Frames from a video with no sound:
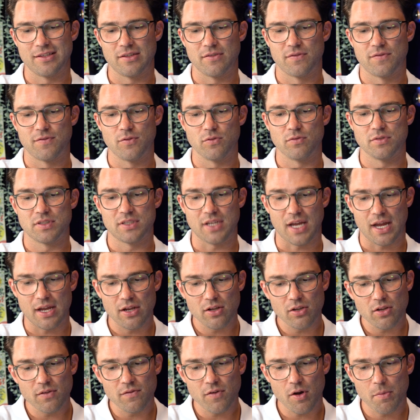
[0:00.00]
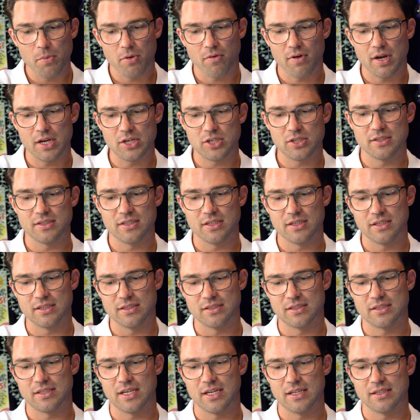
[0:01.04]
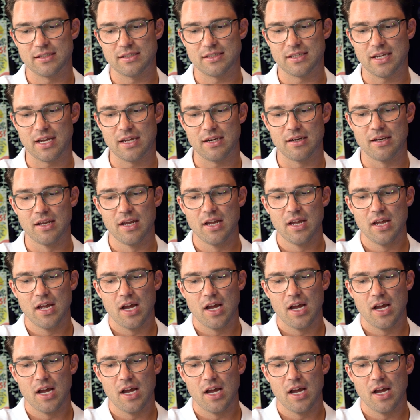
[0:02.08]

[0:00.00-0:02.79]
the full sale of operations and instead stated,